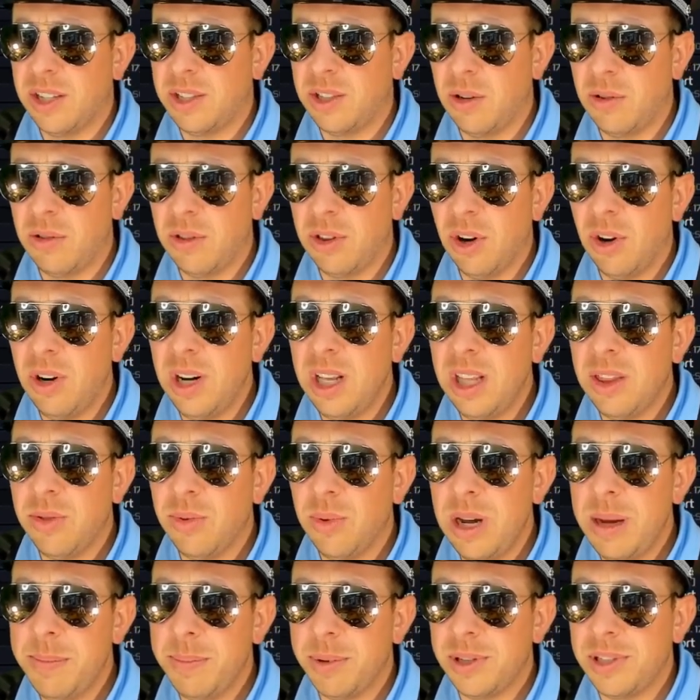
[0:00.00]
So
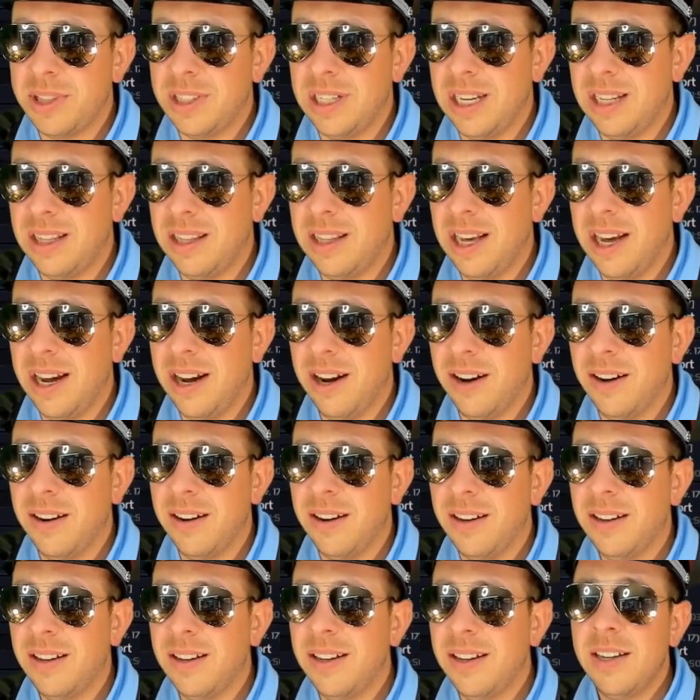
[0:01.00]
33% there,
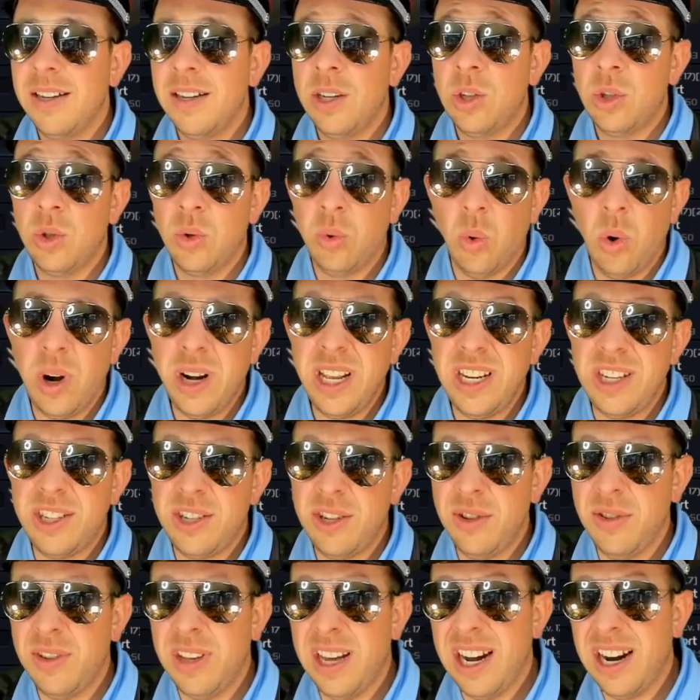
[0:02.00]

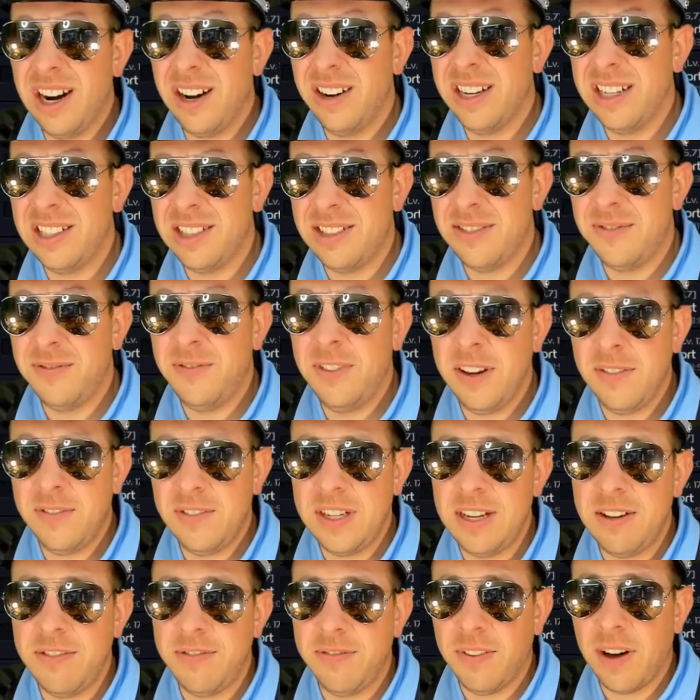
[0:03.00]
22 there is
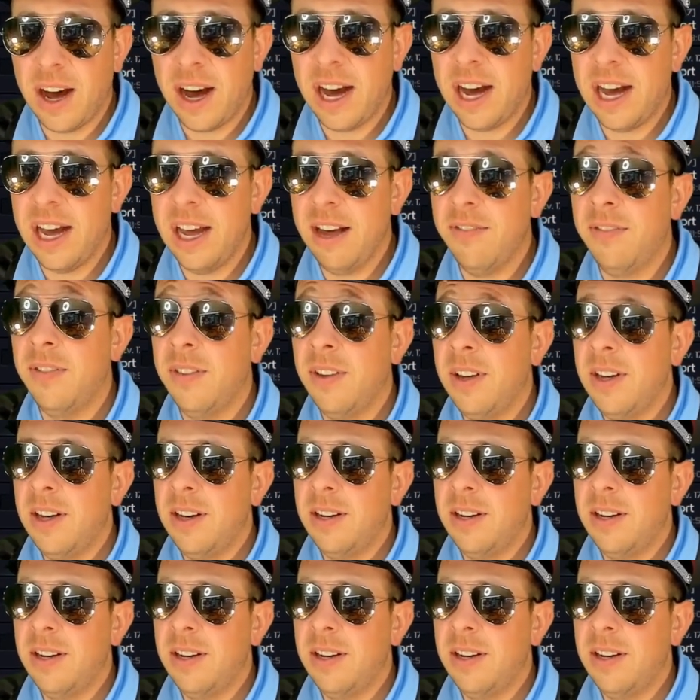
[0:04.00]
55.